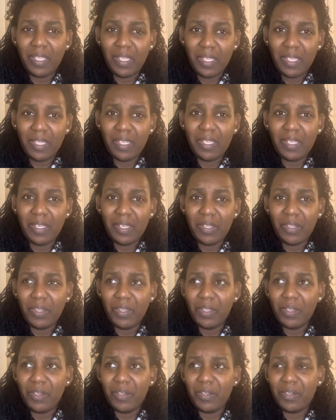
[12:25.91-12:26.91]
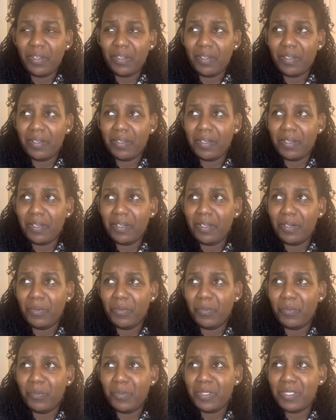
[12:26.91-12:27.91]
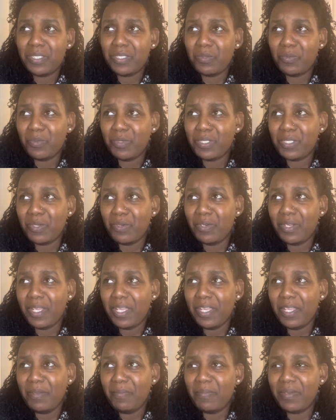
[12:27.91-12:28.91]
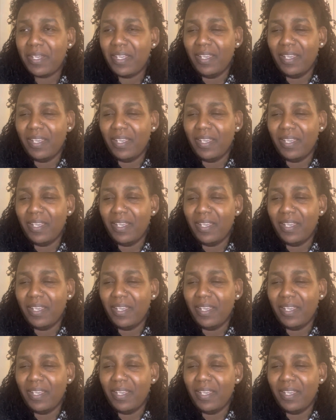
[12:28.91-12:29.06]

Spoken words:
in the, what's her name?